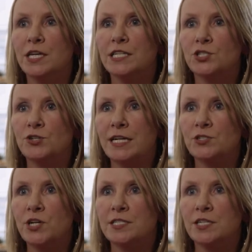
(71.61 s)
and
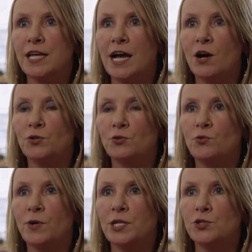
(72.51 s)
strategize on how you're
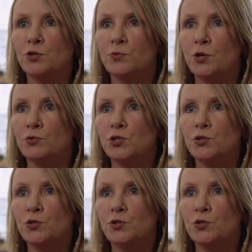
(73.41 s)
going to approach